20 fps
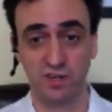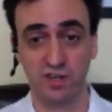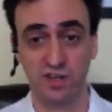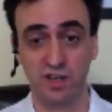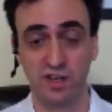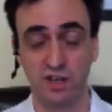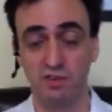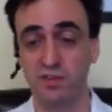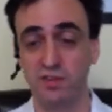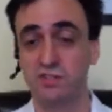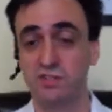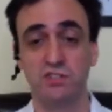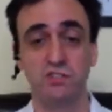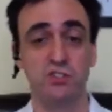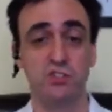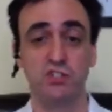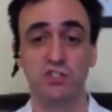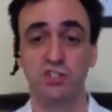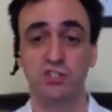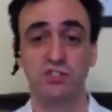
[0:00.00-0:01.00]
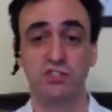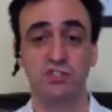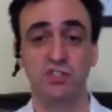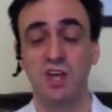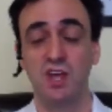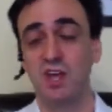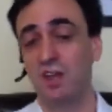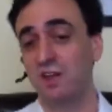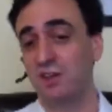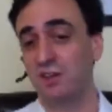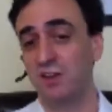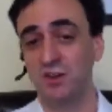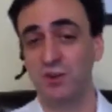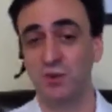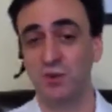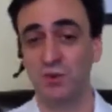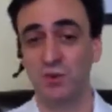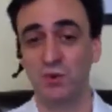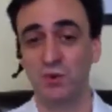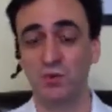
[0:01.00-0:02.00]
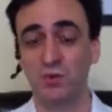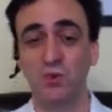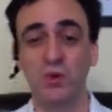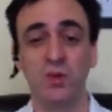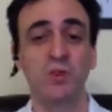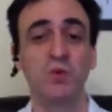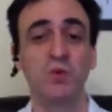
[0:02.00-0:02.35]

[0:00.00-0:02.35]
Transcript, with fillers: It, it, this isn't just you know, Will